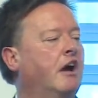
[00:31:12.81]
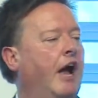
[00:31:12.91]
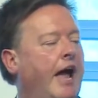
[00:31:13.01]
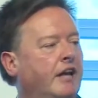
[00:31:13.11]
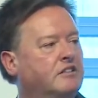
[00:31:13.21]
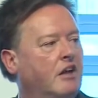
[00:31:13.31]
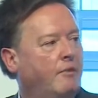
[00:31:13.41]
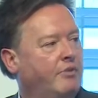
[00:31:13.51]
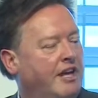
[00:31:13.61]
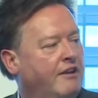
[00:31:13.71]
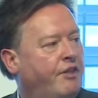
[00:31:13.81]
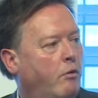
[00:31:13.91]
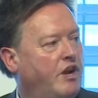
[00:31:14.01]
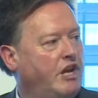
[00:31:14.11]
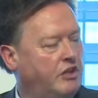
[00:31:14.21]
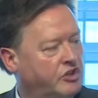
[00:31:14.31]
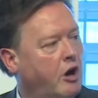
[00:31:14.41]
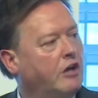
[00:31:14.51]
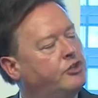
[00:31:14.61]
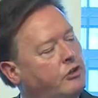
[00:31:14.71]
and I believe that we need to
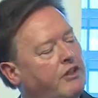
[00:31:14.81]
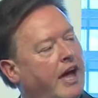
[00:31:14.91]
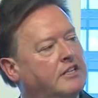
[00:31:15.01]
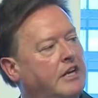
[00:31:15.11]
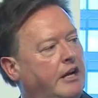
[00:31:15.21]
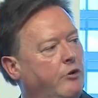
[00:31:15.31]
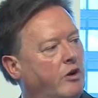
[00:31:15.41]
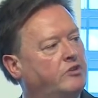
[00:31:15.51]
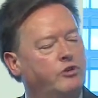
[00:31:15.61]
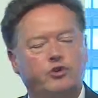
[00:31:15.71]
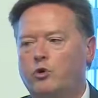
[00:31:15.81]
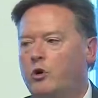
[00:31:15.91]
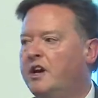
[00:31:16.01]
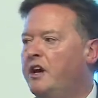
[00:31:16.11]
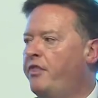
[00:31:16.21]
start doing that in order to ensure